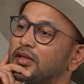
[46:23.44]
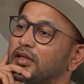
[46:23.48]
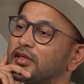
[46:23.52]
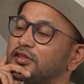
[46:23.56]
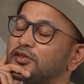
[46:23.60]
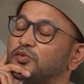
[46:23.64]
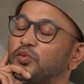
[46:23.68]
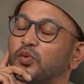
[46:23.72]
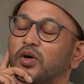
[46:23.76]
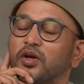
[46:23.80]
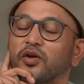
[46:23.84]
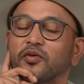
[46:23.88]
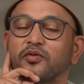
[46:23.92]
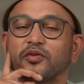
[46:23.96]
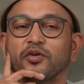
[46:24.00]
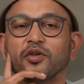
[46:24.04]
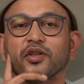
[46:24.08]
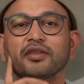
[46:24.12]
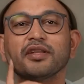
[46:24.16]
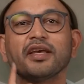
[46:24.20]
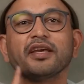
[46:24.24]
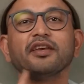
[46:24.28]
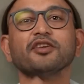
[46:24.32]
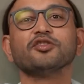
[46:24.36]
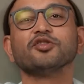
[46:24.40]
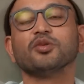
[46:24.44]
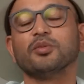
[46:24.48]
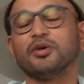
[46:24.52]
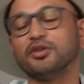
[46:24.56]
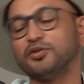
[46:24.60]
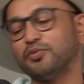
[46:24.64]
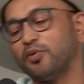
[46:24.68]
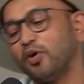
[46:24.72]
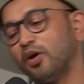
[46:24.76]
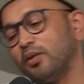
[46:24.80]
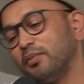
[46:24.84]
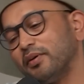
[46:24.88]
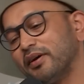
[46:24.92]
That's wonderful. Thank you so
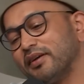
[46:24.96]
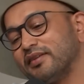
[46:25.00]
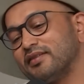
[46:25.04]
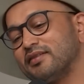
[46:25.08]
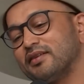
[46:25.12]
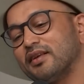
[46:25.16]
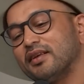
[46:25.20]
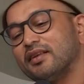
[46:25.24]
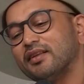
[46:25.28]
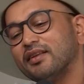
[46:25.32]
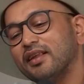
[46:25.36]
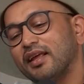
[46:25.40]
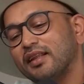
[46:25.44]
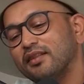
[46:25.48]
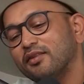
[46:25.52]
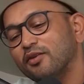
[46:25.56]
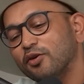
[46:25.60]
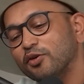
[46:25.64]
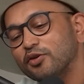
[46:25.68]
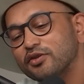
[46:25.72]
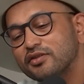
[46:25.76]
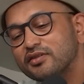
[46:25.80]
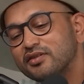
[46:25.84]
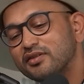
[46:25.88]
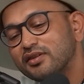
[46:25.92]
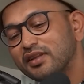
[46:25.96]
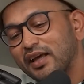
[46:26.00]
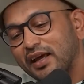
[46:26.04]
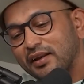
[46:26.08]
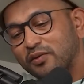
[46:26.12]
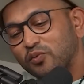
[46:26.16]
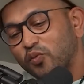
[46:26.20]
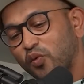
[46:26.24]
much, Paul, because that